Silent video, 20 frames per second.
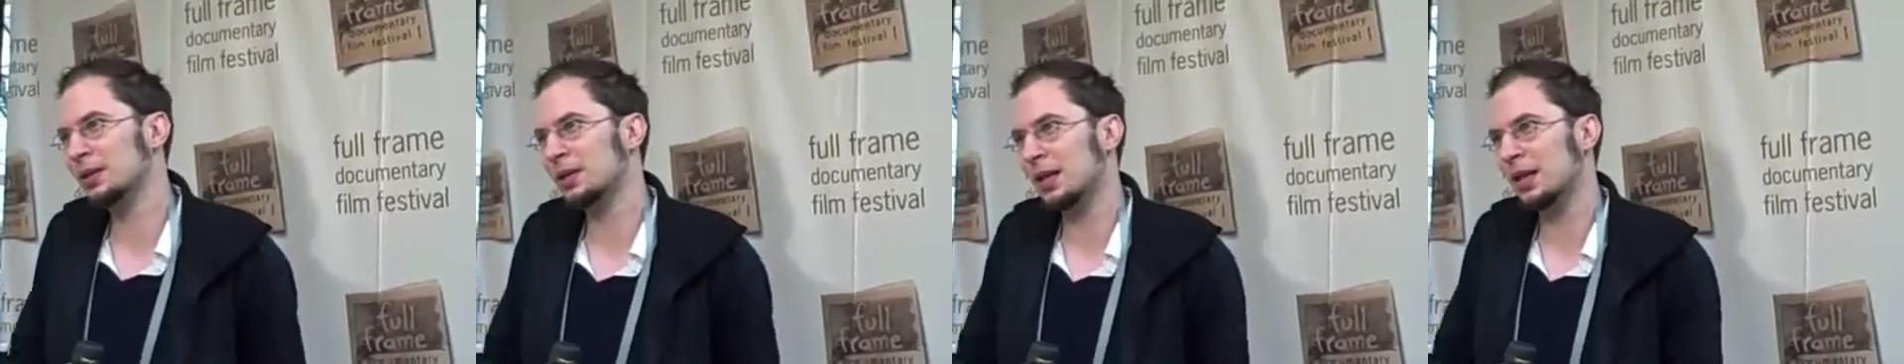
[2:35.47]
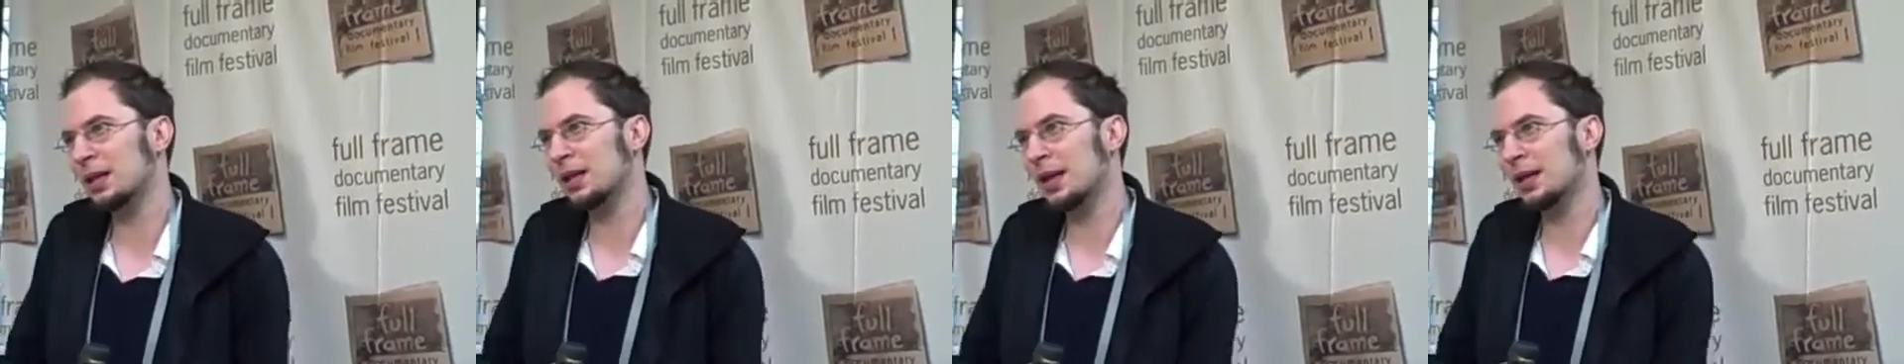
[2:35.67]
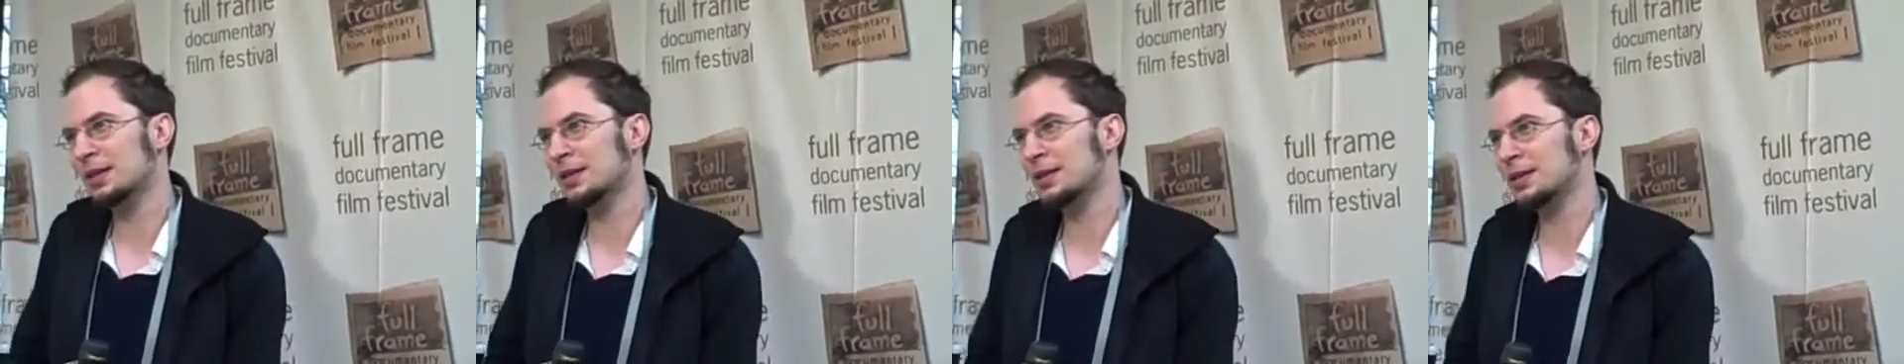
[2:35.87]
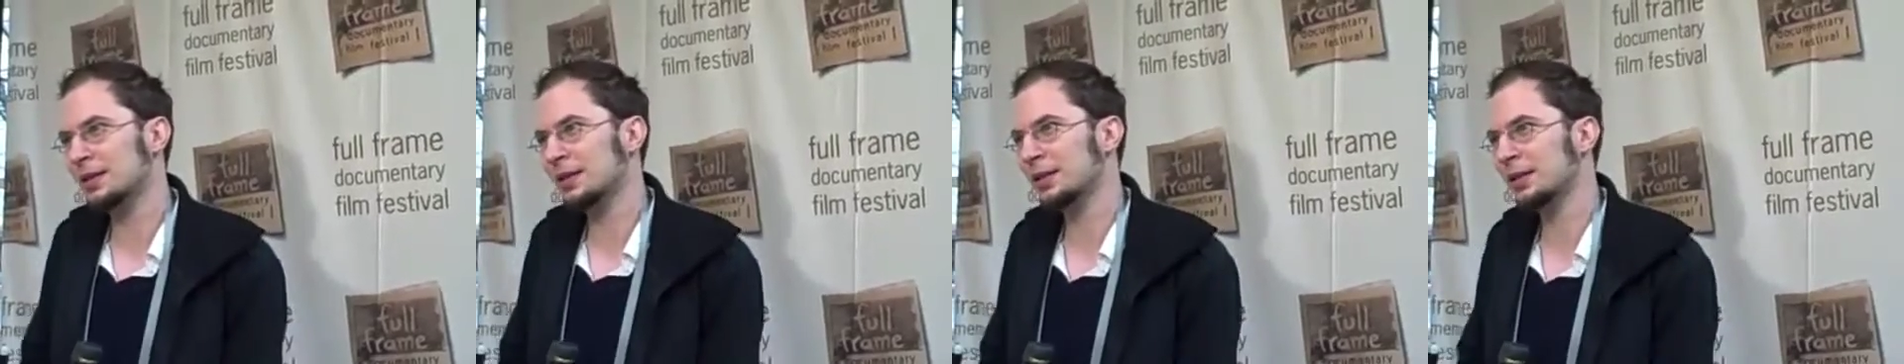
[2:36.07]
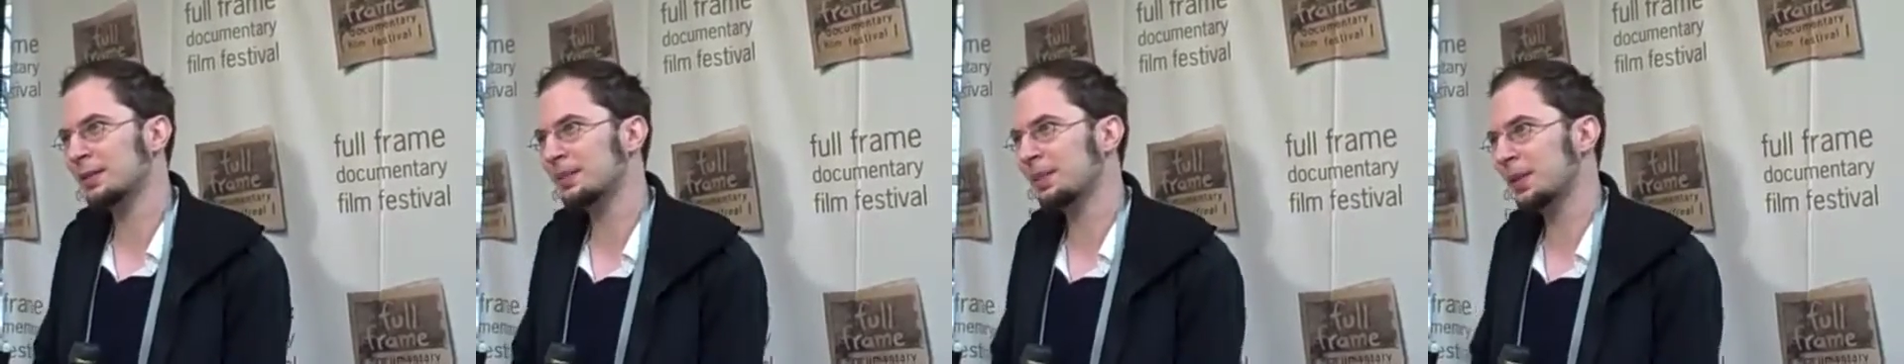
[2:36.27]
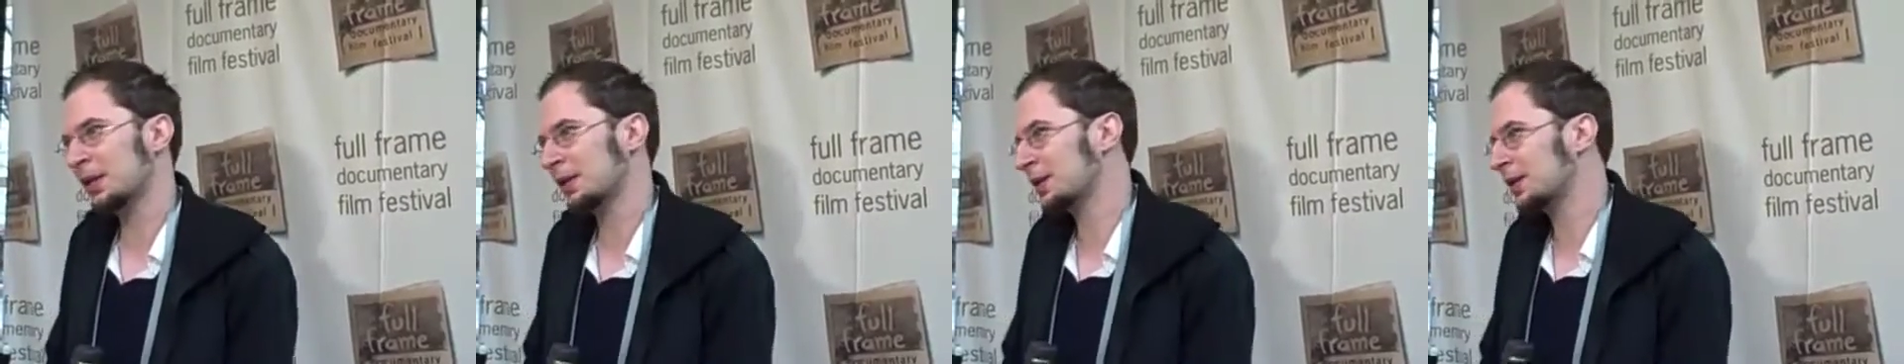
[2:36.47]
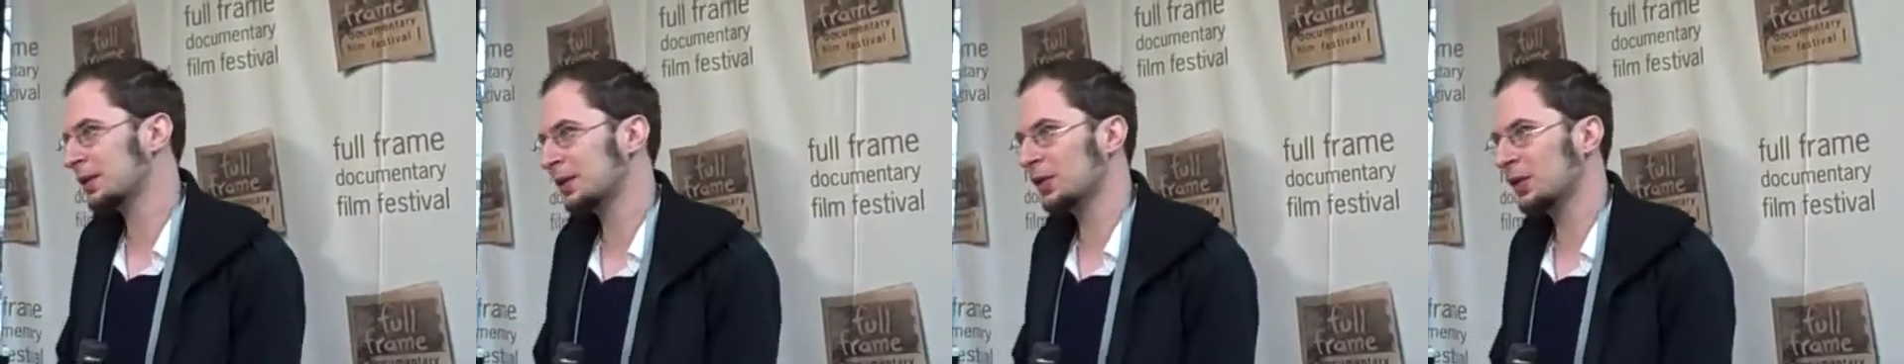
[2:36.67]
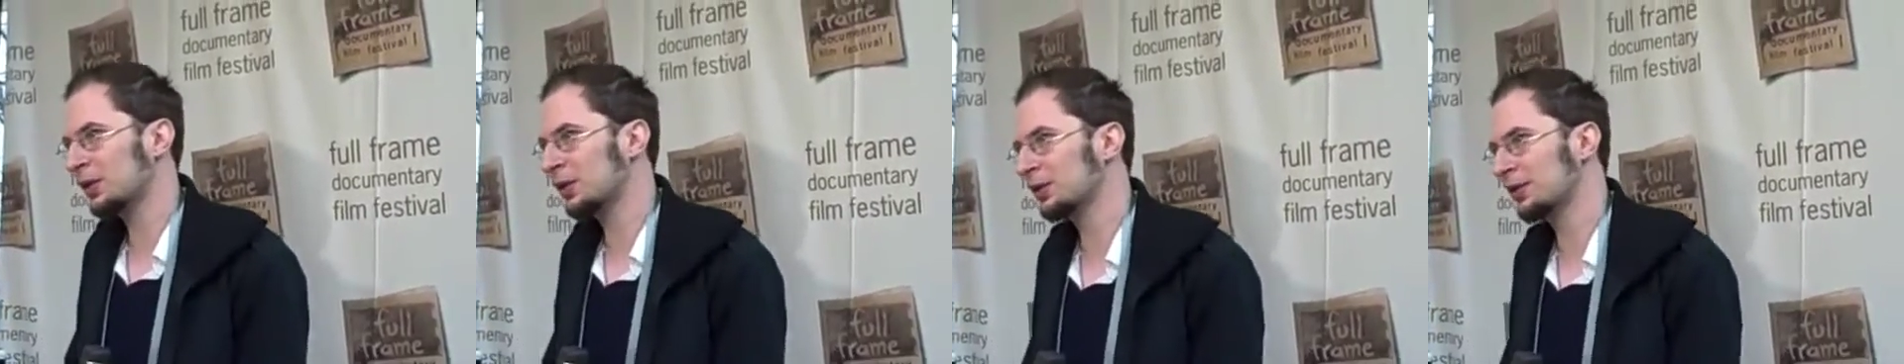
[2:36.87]
And that's, I think, the
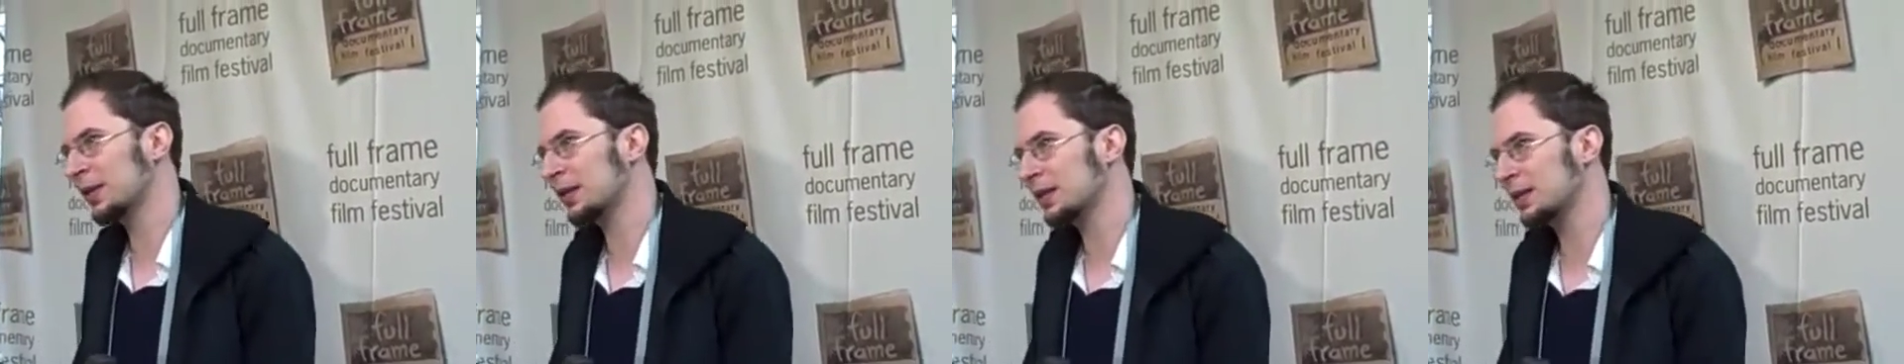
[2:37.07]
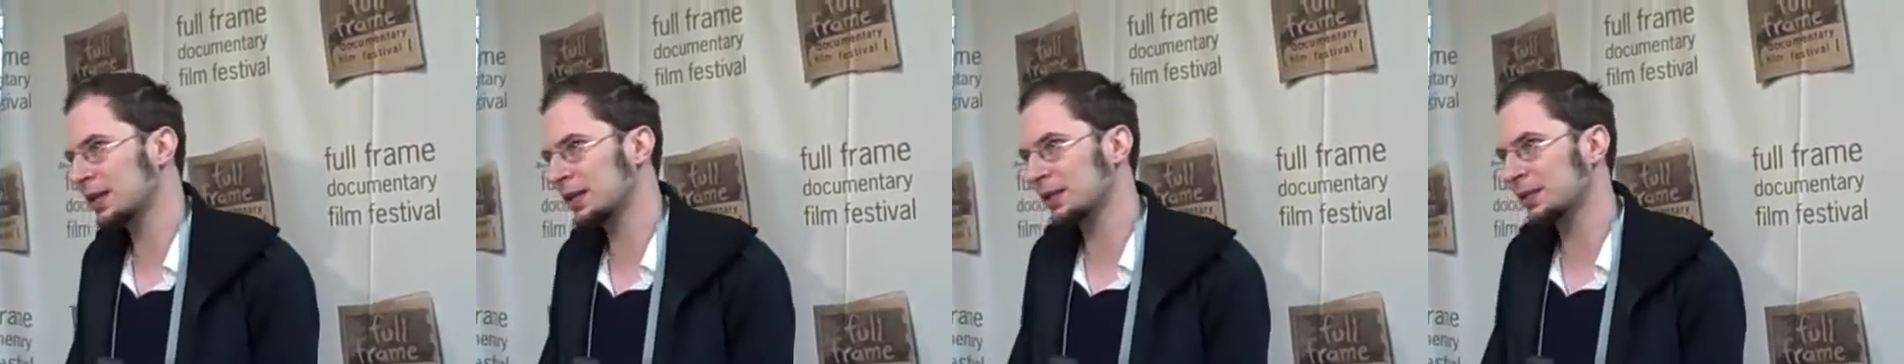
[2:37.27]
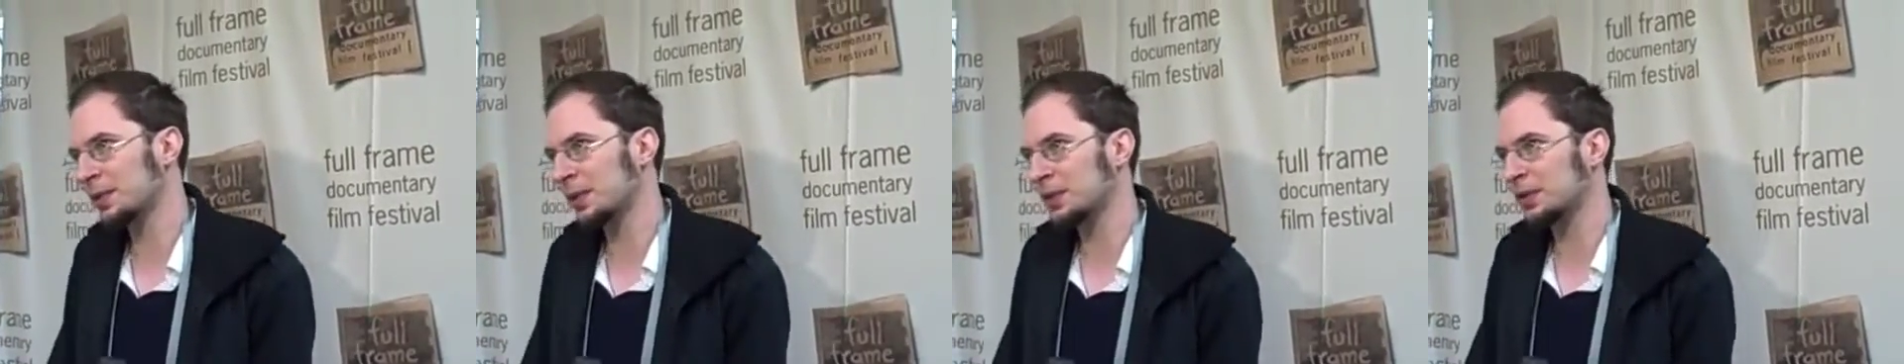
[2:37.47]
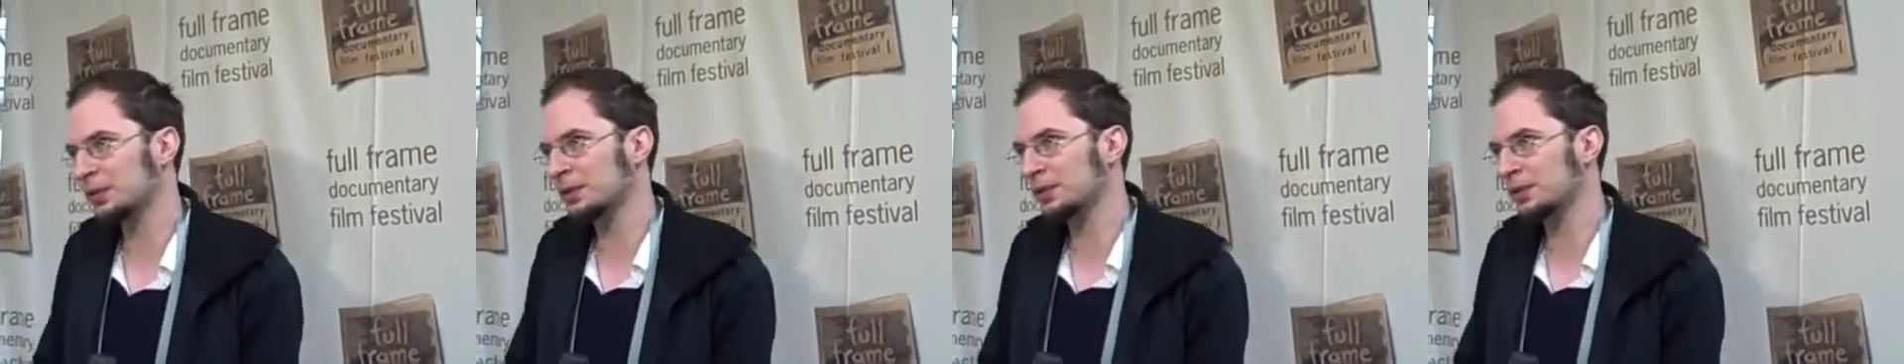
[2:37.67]
goal of any documentary